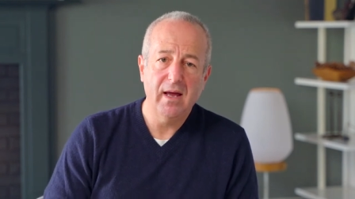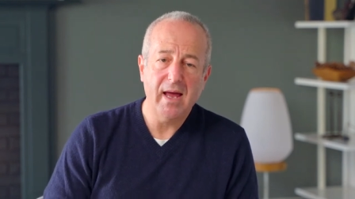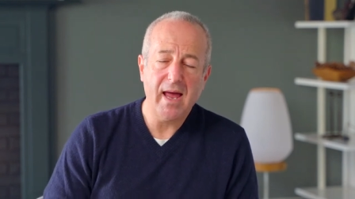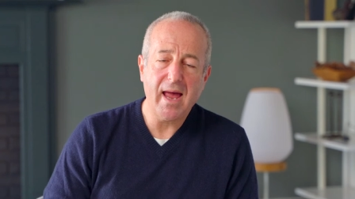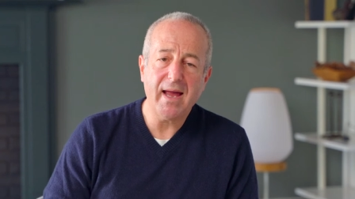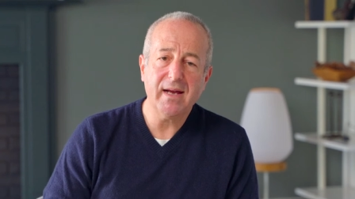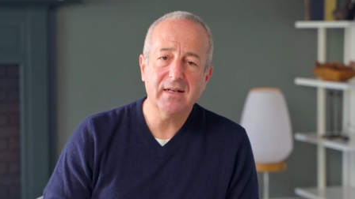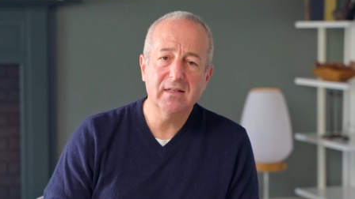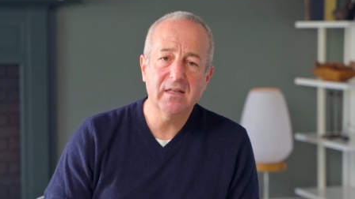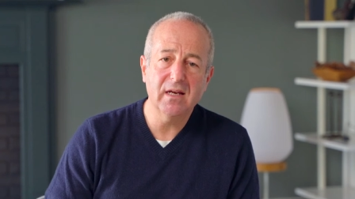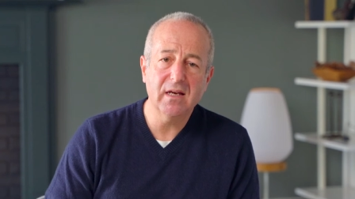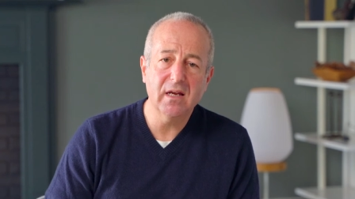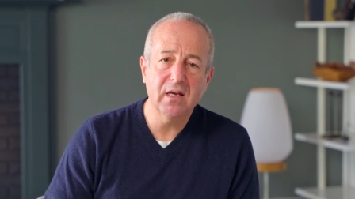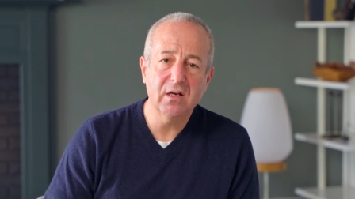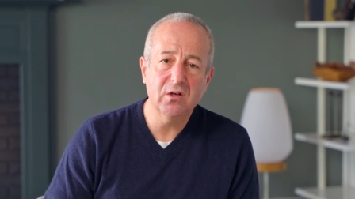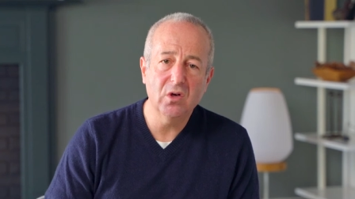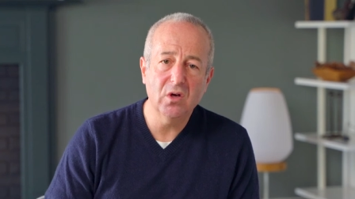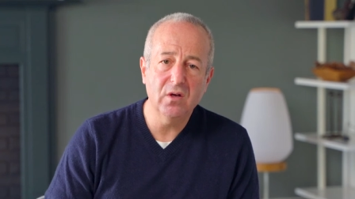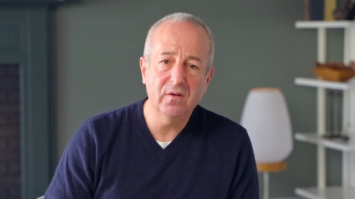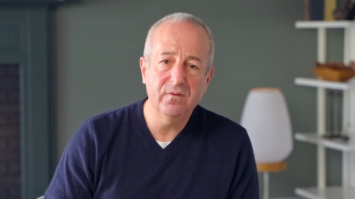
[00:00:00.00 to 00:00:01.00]
acting
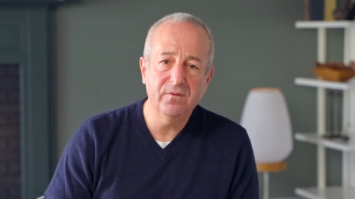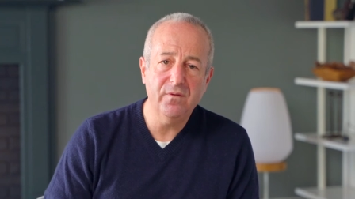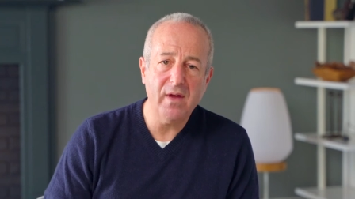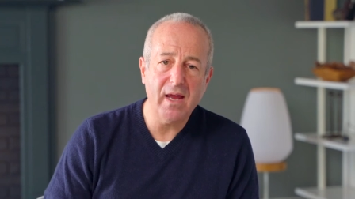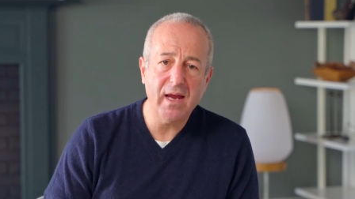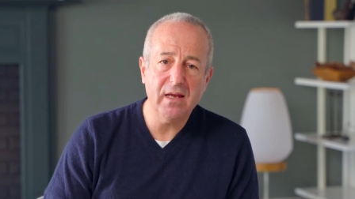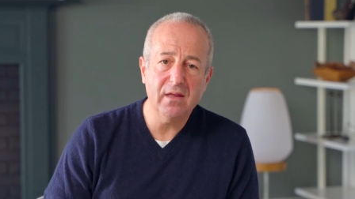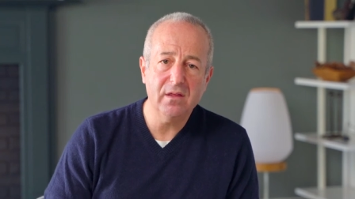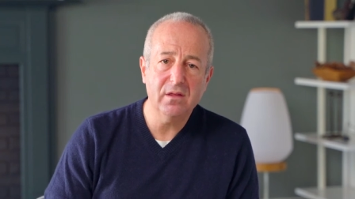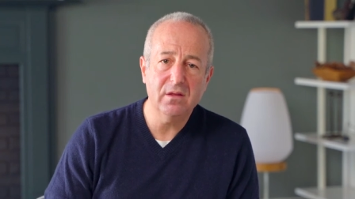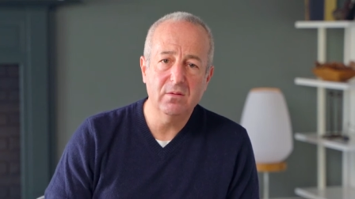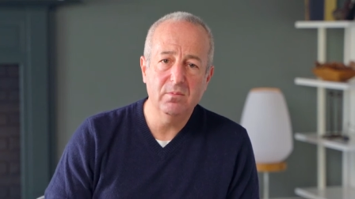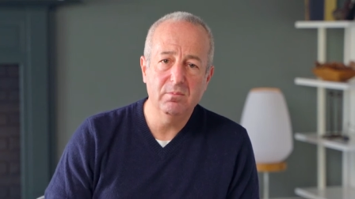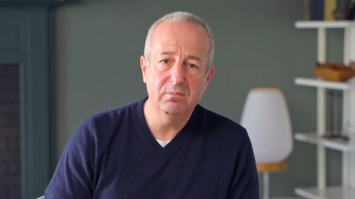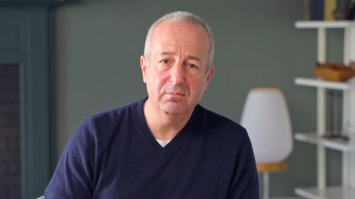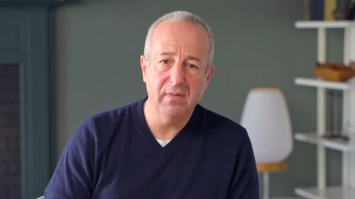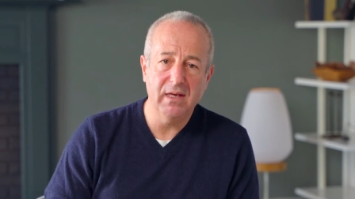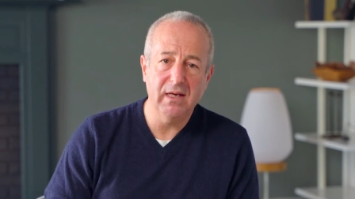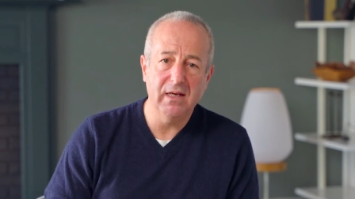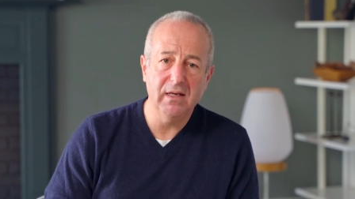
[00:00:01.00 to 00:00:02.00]
in good faith
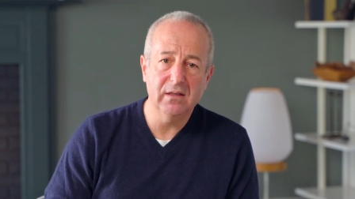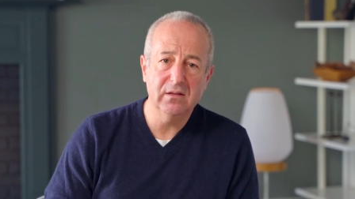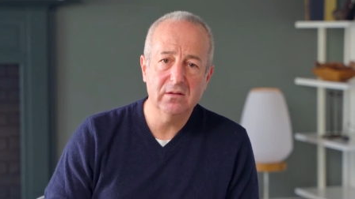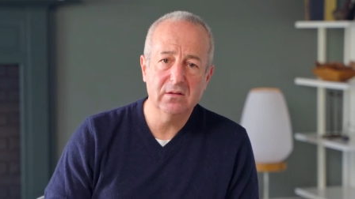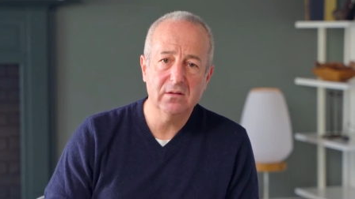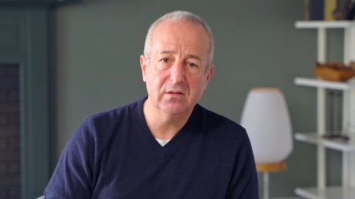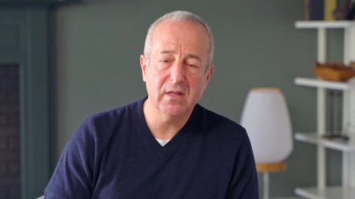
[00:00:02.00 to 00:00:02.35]
means